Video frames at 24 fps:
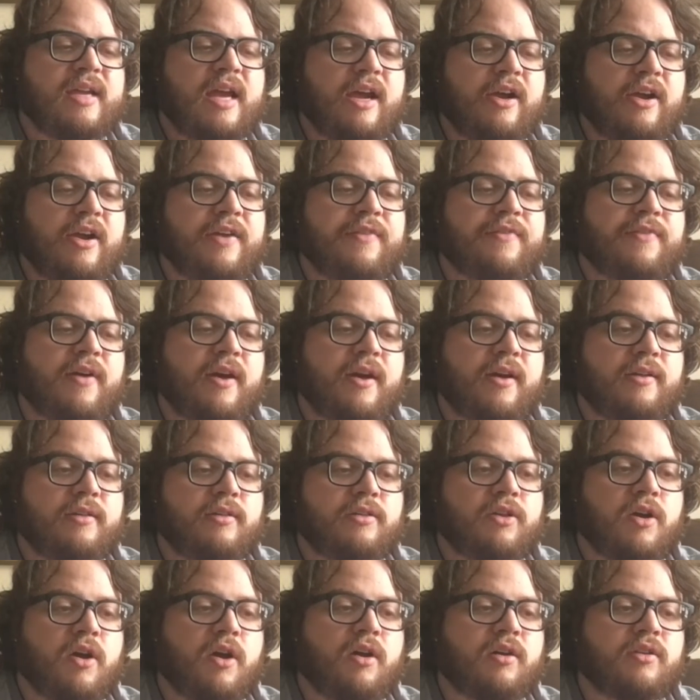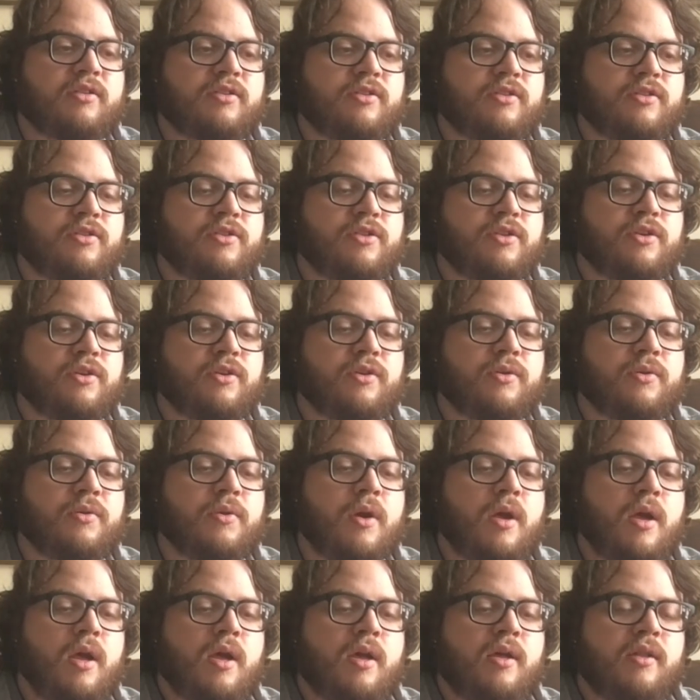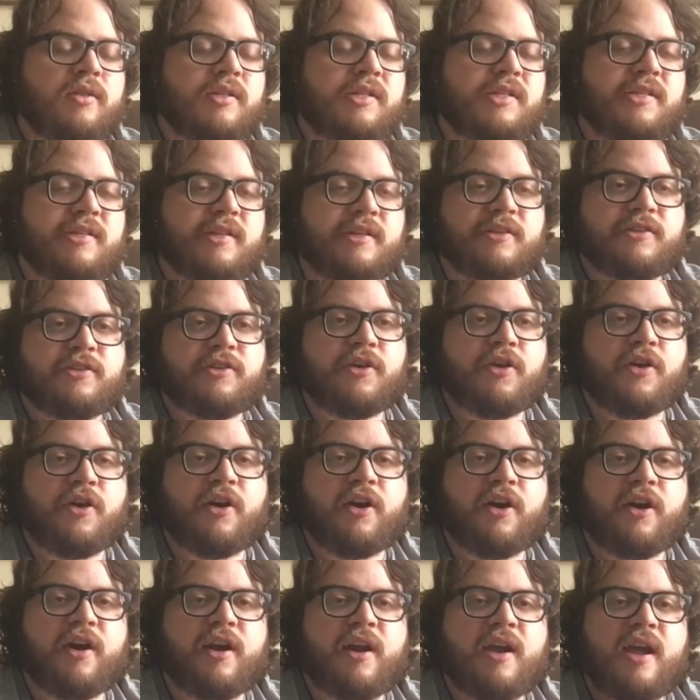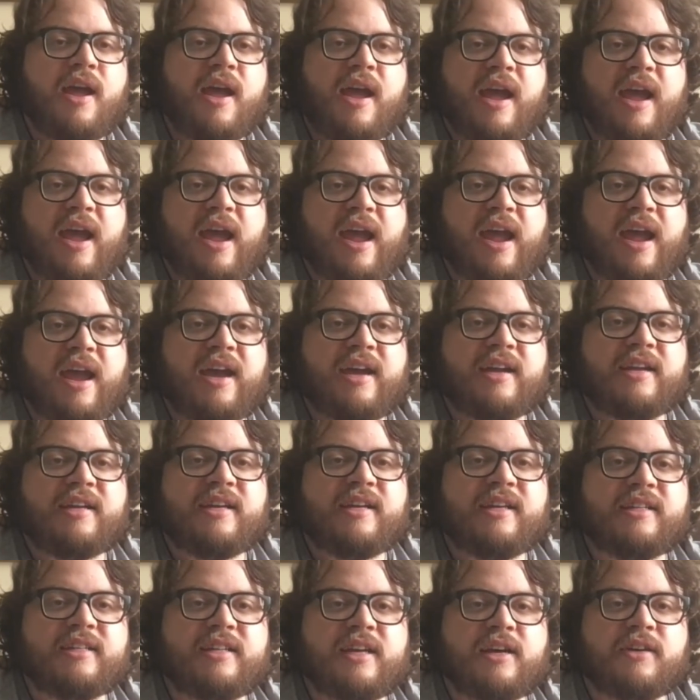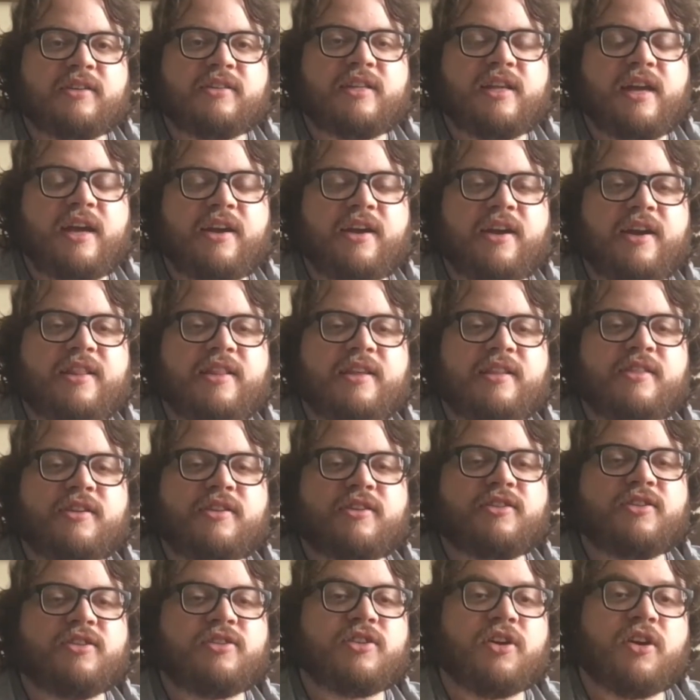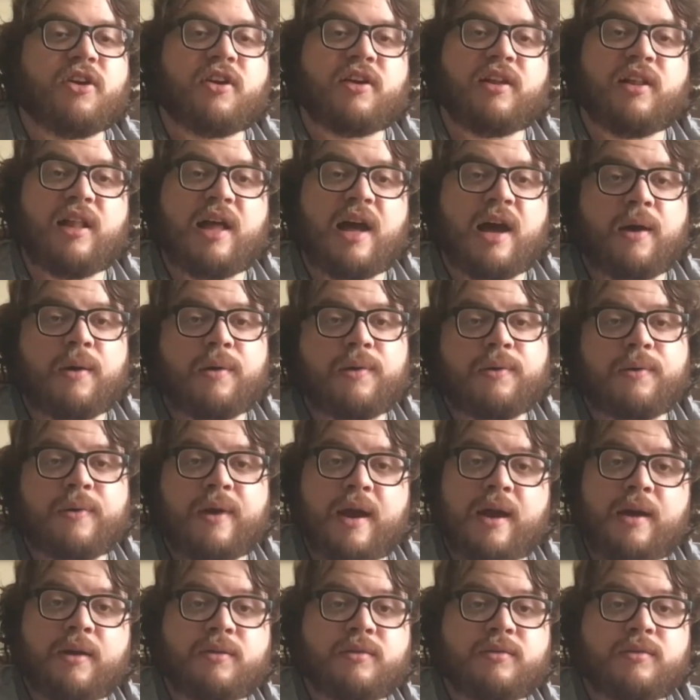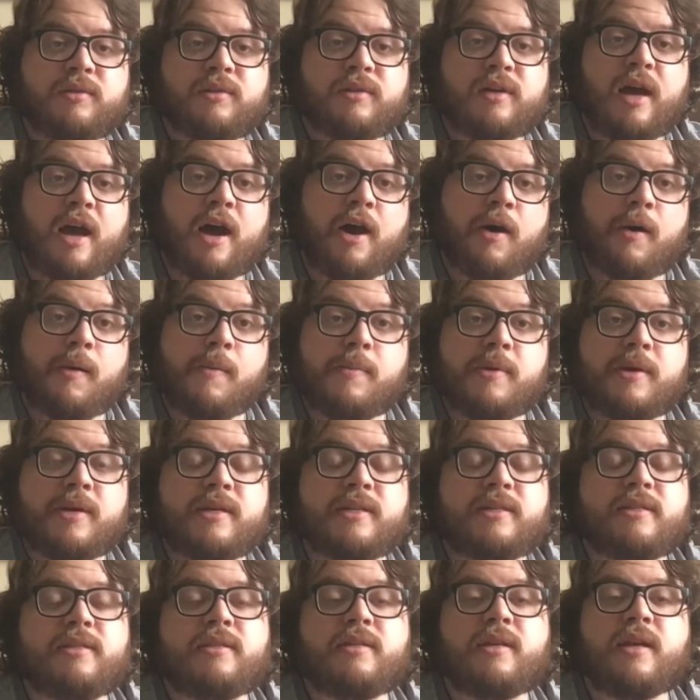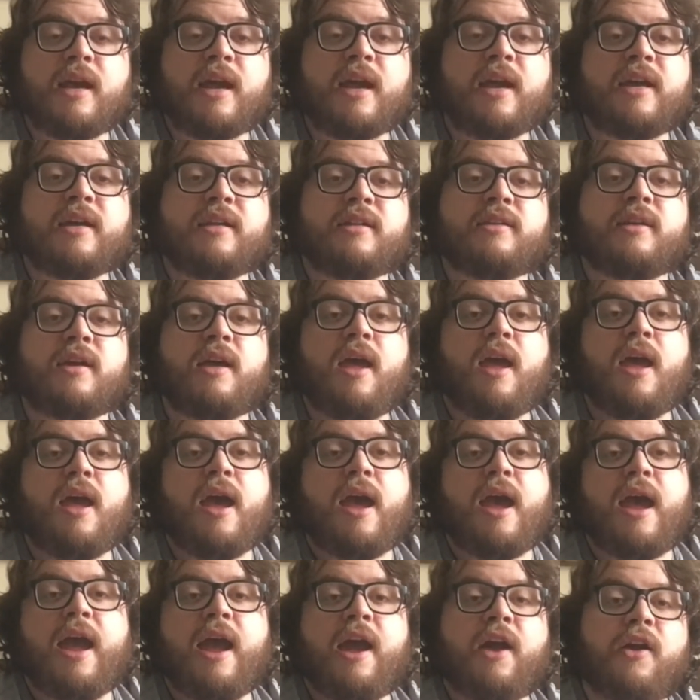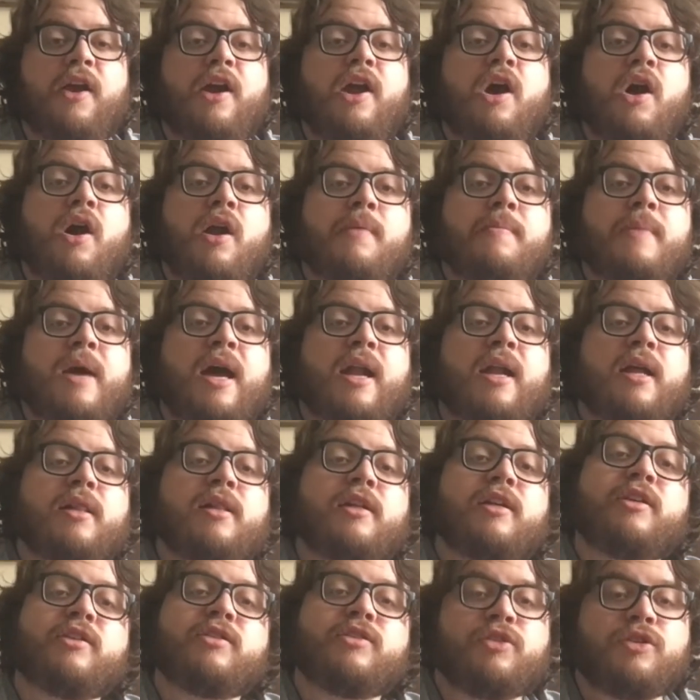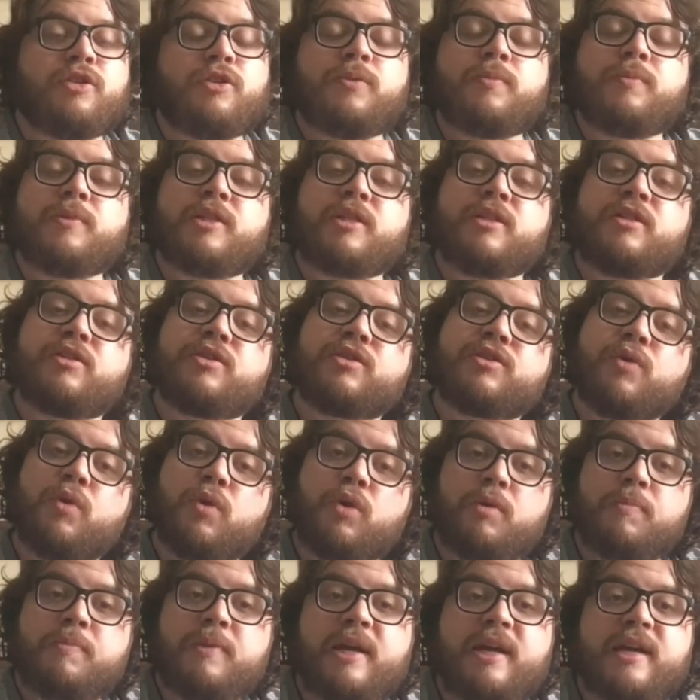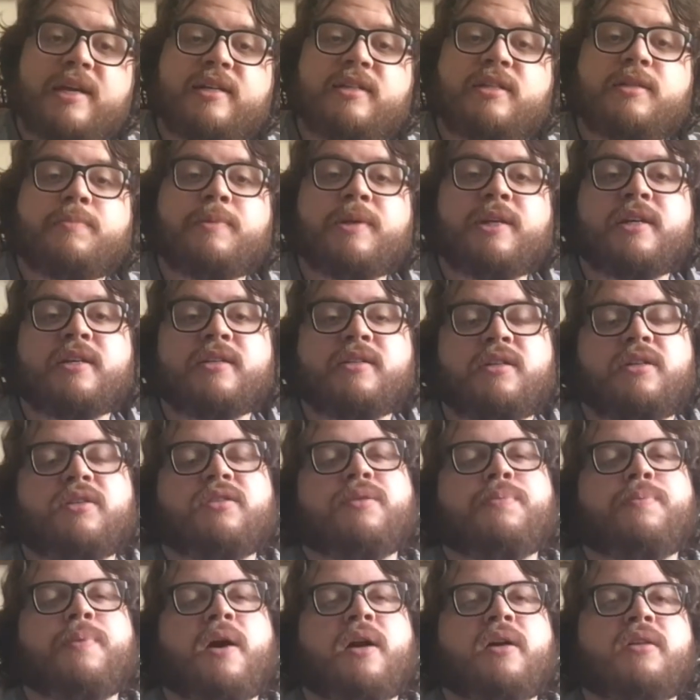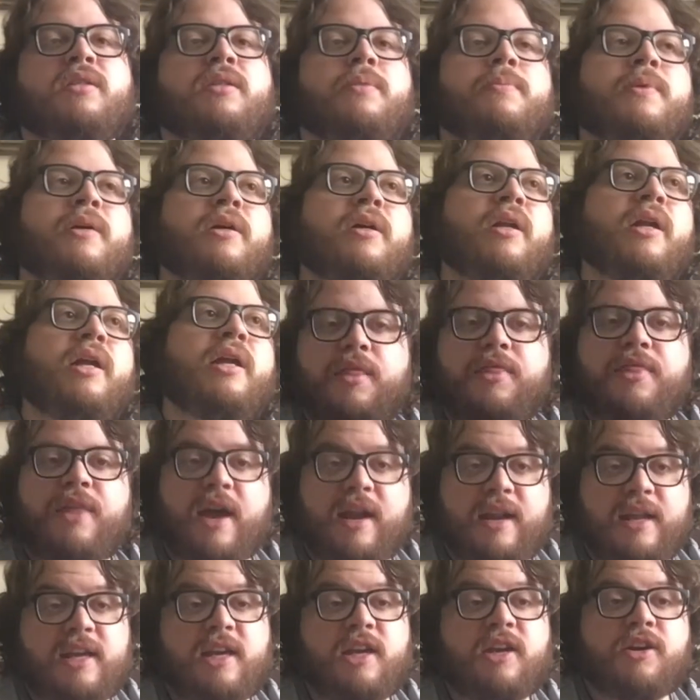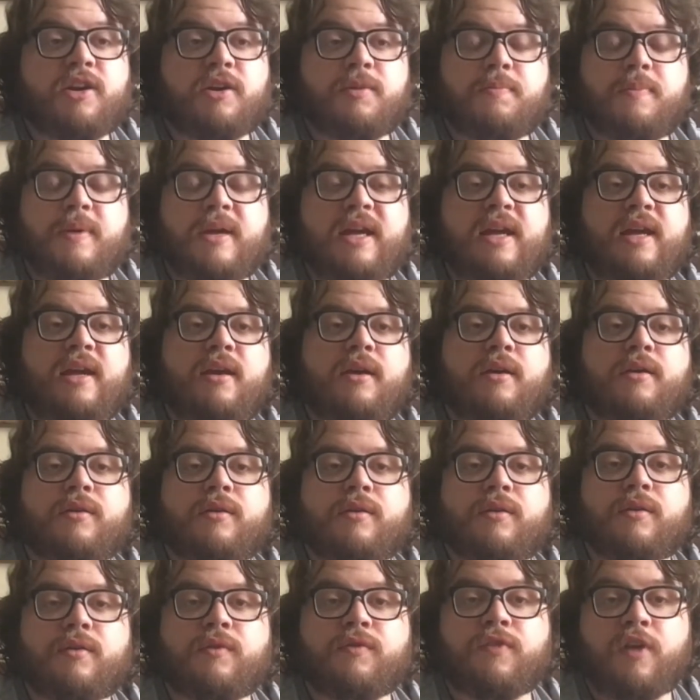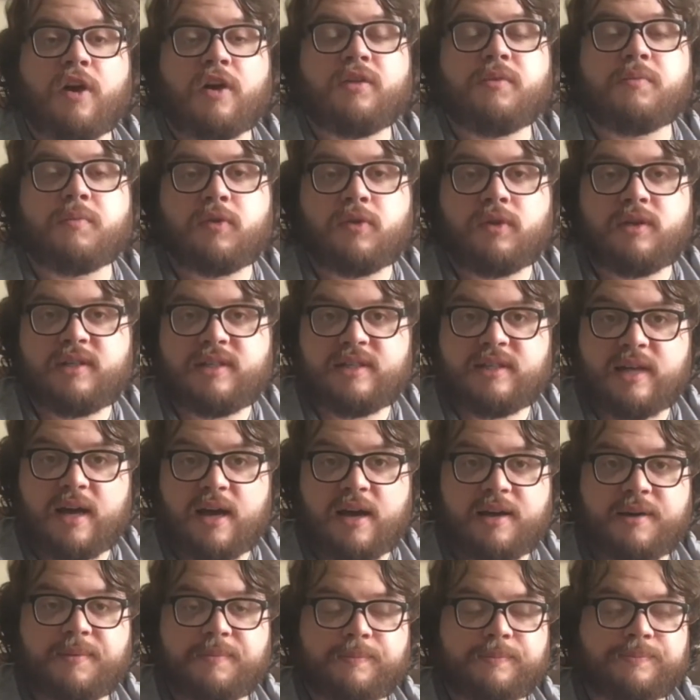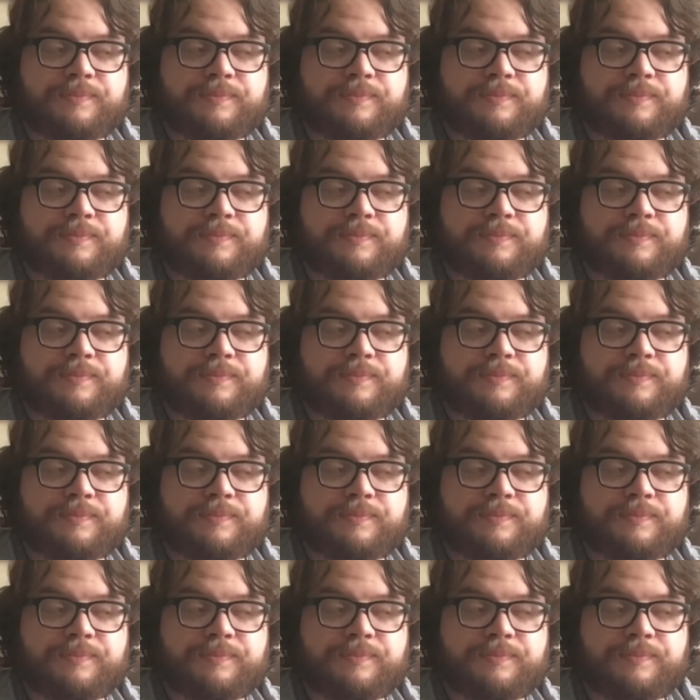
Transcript: Harry find, talks to the centaur and he tells Harry that there's a dark cloud around Albus, and Harry automatically assumes it's Scorpius because there's a possibility that he could be Voldemort's son.